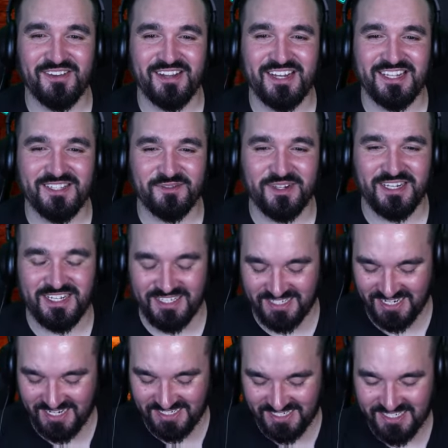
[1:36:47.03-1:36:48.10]
is what it is,
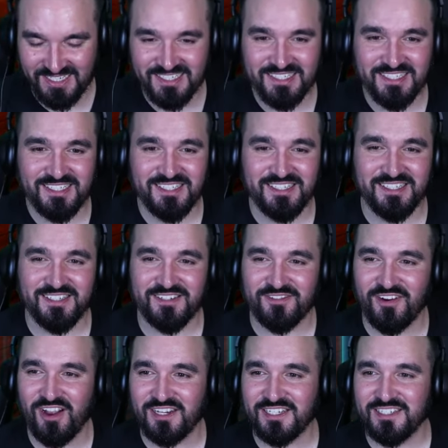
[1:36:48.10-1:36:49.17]
kid.
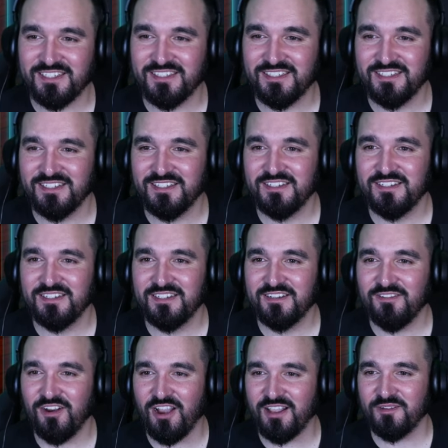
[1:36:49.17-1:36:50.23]
Right,
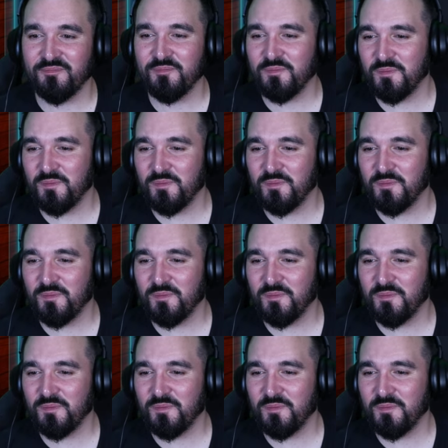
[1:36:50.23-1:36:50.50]
right.